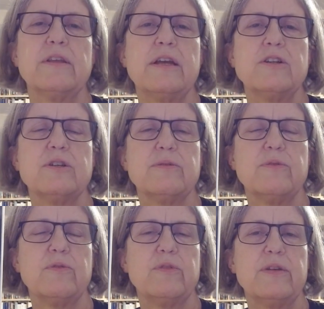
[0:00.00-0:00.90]
actually
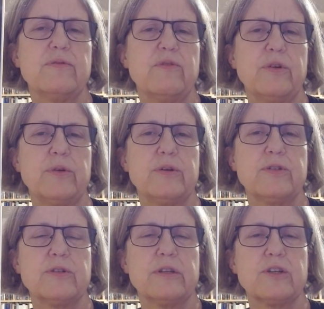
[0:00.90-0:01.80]
have a very good
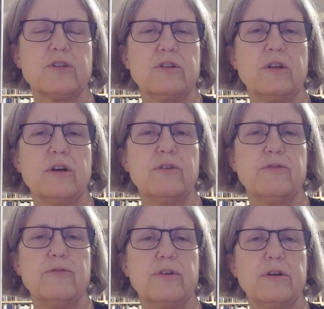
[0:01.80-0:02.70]
selection of
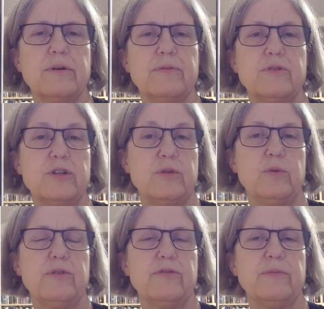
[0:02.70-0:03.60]
Virginia
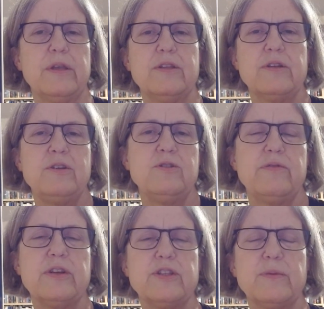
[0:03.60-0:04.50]
Woolf. So I usually
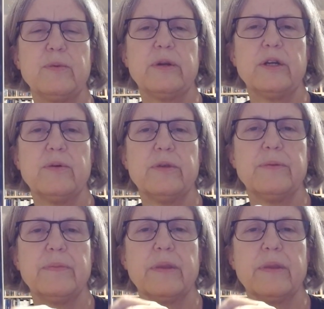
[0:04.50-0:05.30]
find something when I go there.